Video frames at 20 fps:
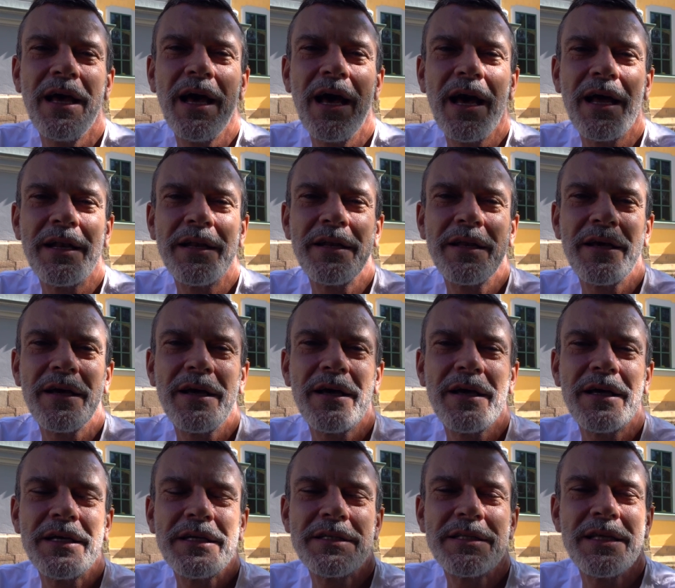and
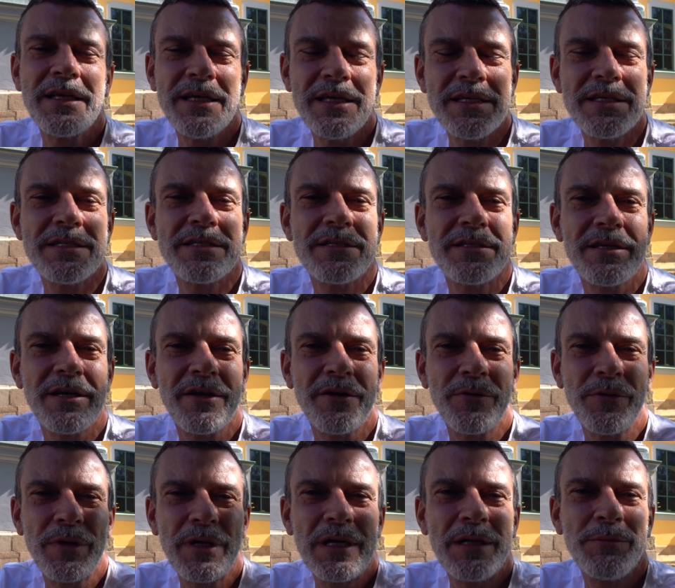it is a
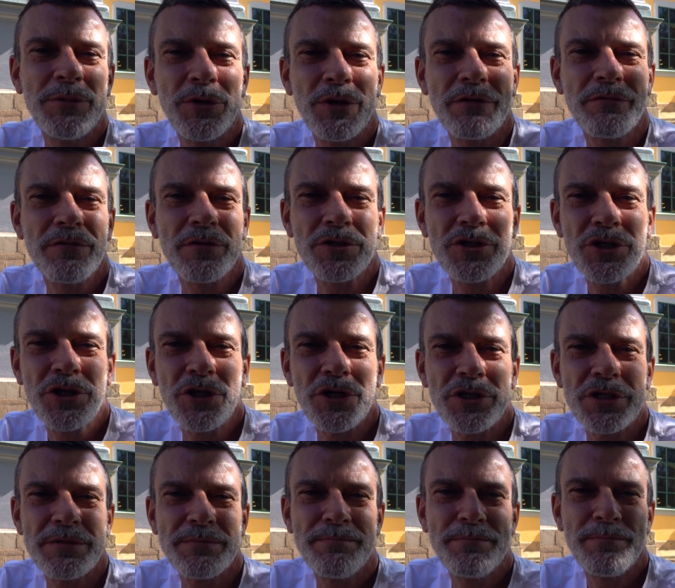really beautiful
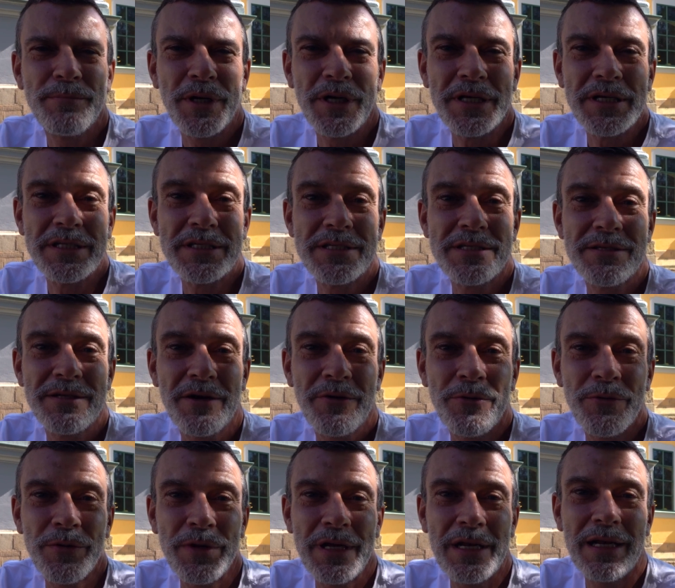church, but it's
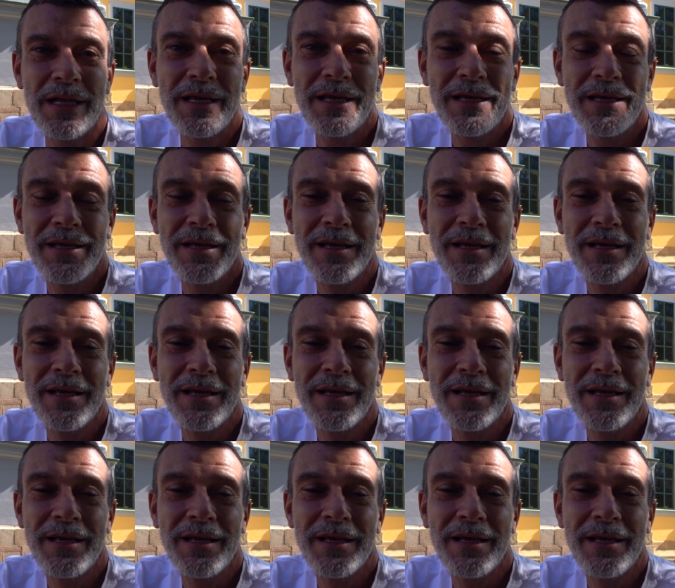really